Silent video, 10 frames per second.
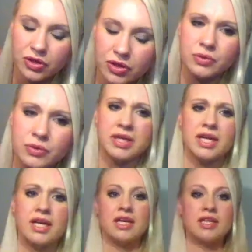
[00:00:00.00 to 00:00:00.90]
it would
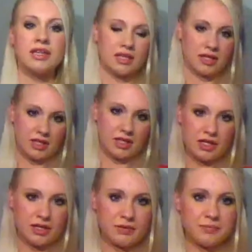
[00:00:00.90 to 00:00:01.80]
be
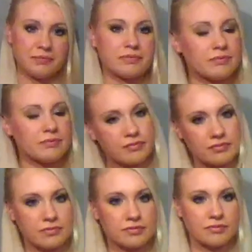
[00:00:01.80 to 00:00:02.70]
the
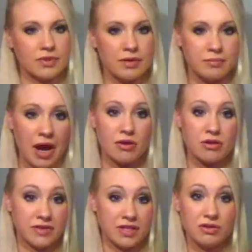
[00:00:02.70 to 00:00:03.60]
Power of
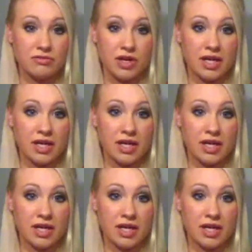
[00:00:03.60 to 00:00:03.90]
Veto, right?